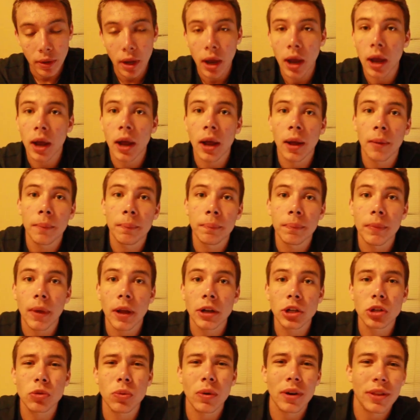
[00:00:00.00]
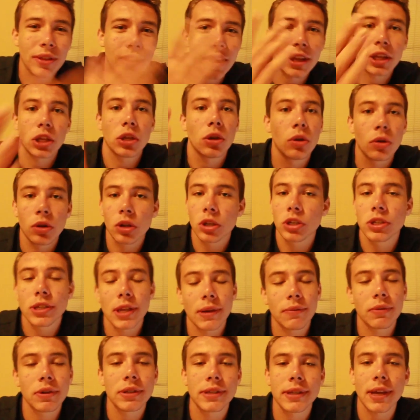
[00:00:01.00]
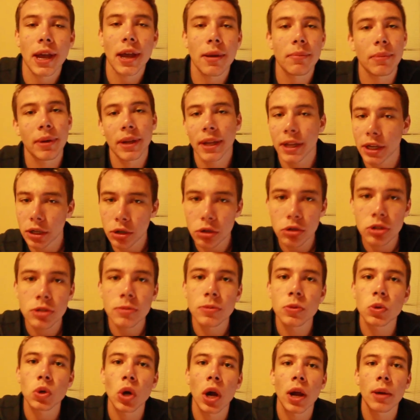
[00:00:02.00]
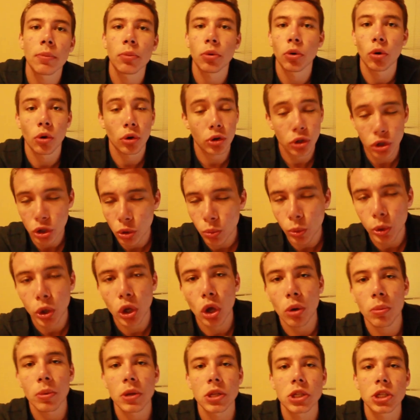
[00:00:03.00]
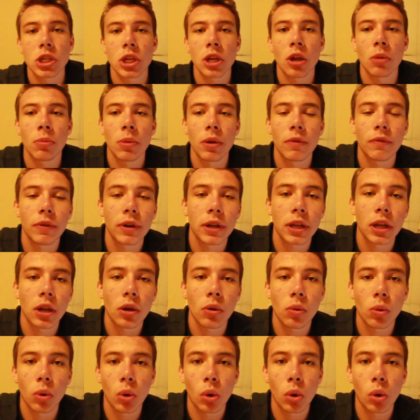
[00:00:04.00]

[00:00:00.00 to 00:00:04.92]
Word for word: Um, I just want to thank you, because every time I get a new subscriber or someone commenting on my video,